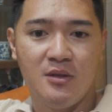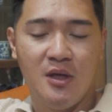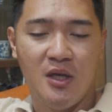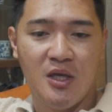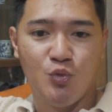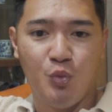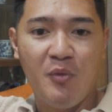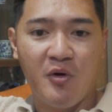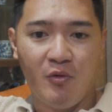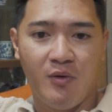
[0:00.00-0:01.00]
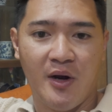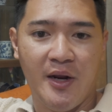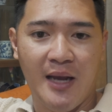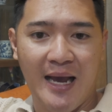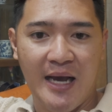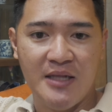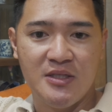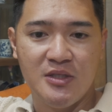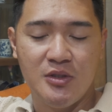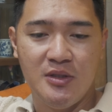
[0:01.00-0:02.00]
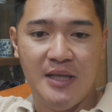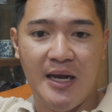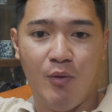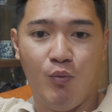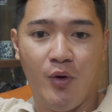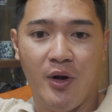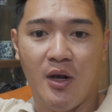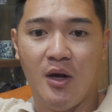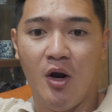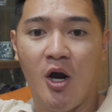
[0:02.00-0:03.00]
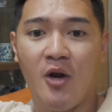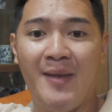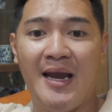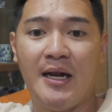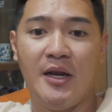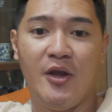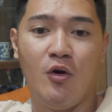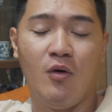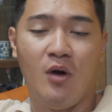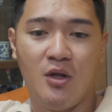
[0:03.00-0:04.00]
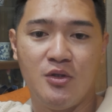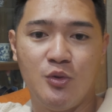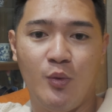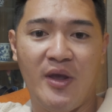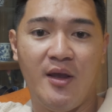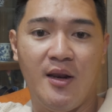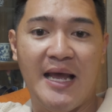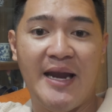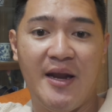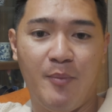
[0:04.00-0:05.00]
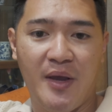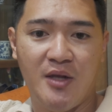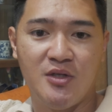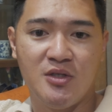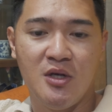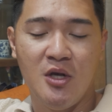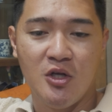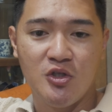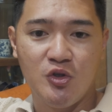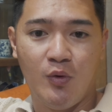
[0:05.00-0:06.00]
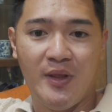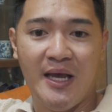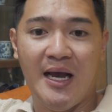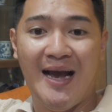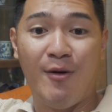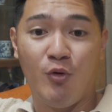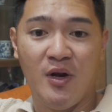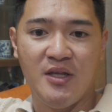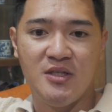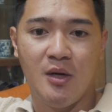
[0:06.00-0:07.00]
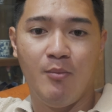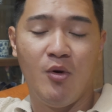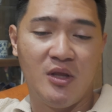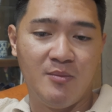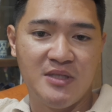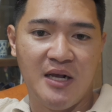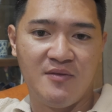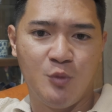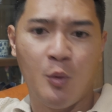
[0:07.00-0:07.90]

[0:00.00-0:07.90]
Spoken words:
because we weren't running ads that would automatically go onto a landing page so that our leads can book themselves.